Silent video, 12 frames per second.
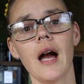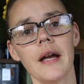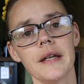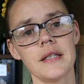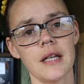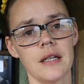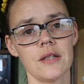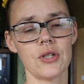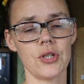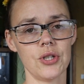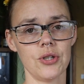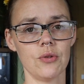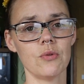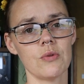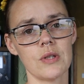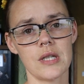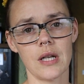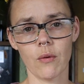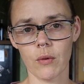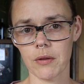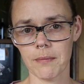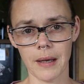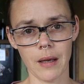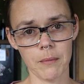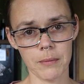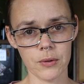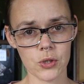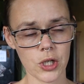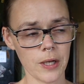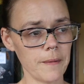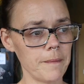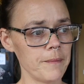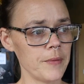I tend to stick with my kombucha